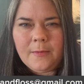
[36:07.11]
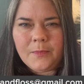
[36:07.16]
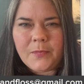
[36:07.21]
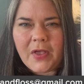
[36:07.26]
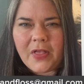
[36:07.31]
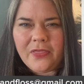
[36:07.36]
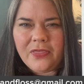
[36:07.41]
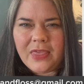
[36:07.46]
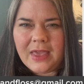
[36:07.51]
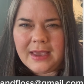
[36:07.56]

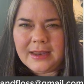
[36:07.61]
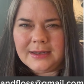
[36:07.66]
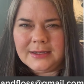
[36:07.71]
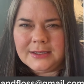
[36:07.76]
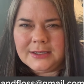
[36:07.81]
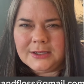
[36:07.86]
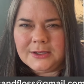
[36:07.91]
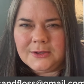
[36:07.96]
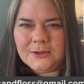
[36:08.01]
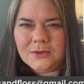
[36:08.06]
but then
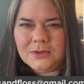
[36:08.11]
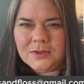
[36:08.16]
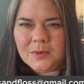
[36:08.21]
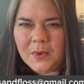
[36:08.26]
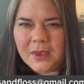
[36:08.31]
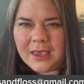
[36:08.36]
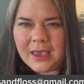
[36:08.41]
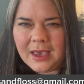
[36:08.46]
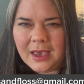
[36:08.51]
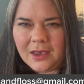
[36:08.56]
to do
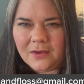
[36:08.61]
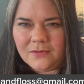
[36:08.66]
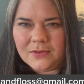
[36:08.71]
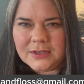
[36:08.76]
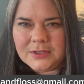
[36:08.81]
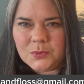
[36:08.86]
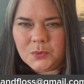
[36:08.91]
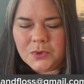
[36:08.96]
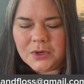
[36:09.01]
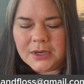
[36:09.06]
some
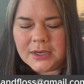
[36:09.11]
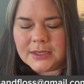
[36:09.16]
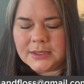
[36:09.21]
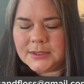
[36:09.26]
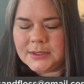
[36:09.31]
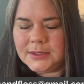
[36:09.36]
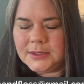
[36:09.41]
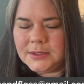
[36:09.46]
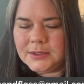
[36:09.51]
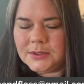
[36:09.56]
canvas work is
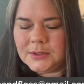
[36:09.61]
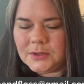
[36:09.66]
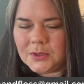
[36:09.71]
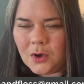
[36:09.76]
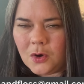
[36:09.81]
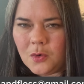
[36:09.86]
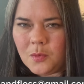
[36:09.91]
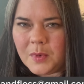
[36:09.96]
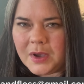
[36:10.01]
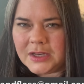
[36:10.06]

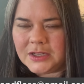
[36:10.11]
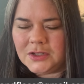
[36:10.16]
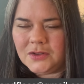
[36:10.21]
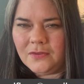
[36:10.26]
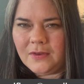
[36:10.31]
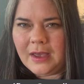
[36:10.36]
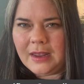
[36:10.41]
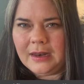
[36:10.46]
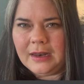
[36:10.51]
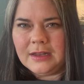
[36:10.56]
so much
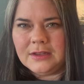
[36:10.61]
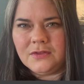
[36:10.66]
fun.